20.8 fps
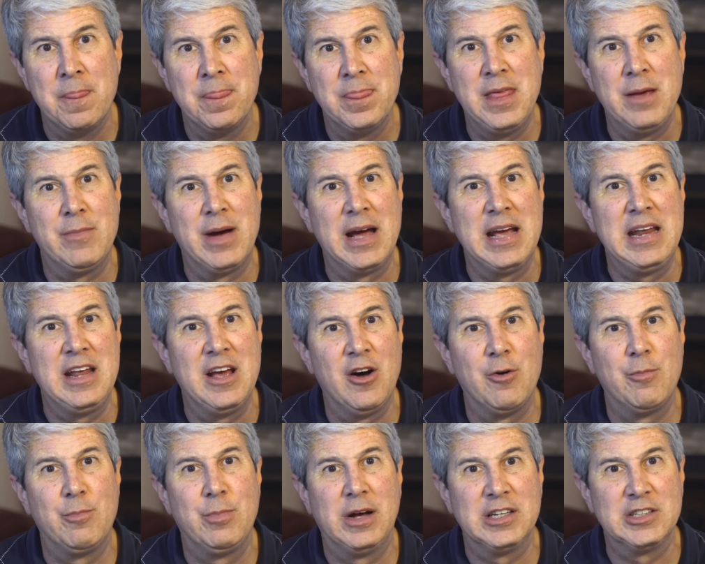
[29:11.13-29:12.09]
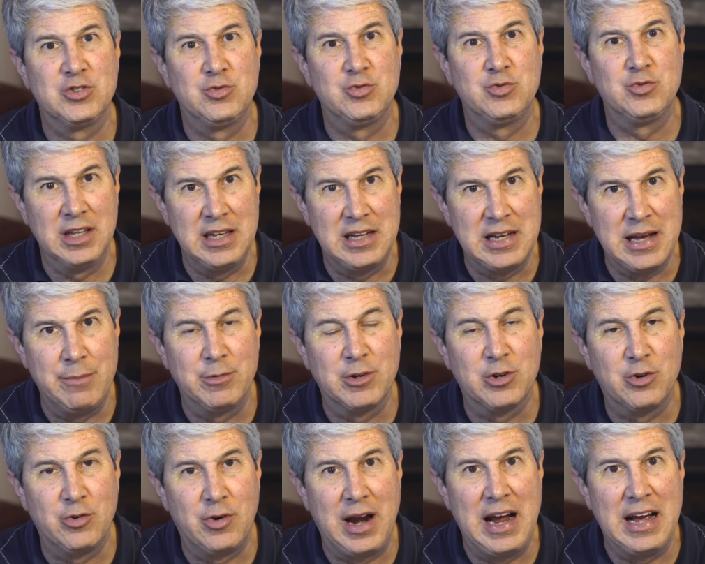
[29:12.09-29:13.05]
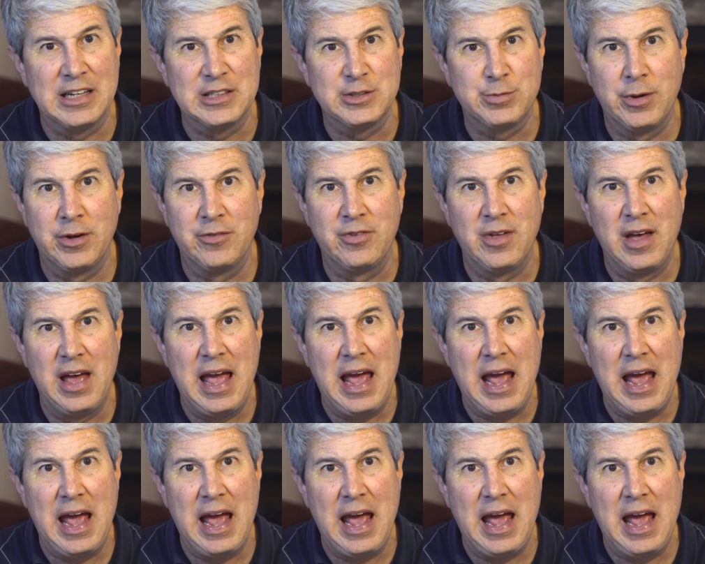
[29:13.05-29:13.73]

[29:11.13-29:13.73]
that might help us really come to grasp of